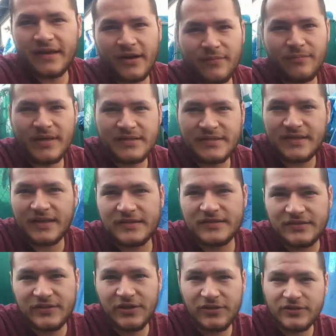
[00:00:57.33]
missing
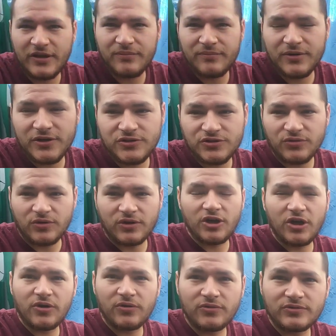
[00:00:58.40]
serial numbers or
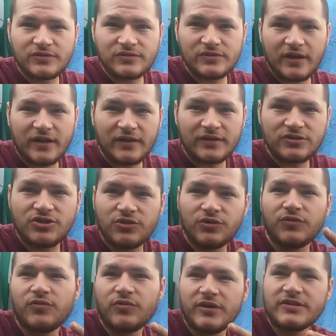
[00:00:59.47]
codes, 2
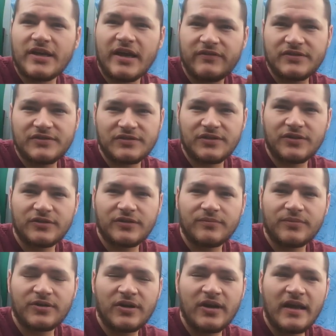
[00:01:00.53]
of which have a serial
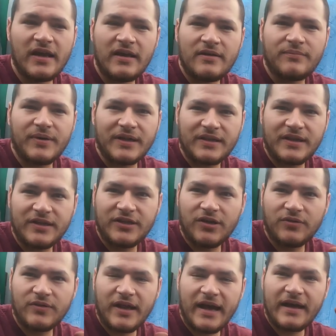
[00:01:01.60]
number, but they
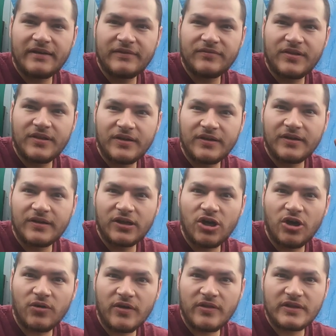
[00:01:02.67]
don't have the
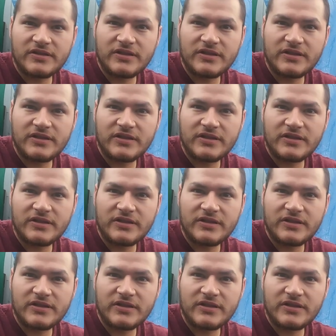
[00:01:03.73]
code on the